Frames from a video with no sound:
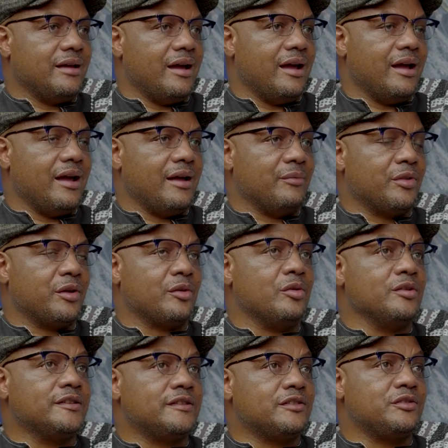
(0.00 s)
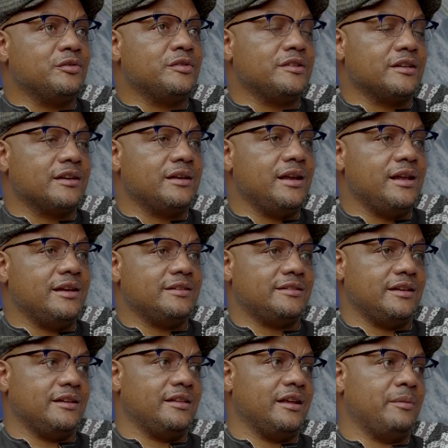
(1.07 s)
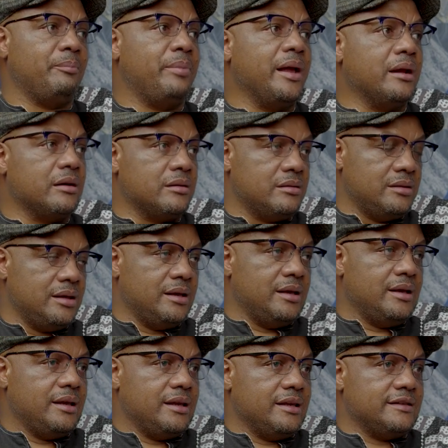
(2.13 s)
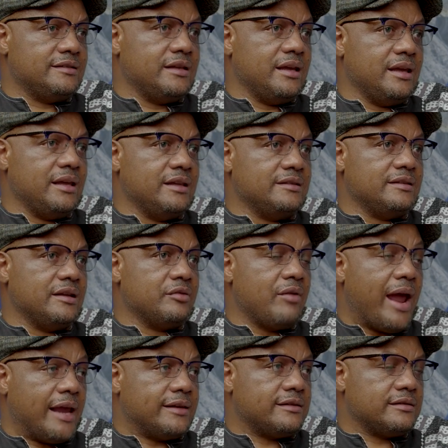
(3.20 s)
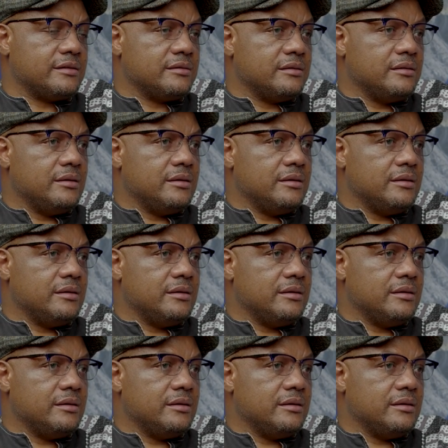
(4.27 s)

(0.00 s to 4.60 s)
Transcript: The Constitution clearly said that bail is a right.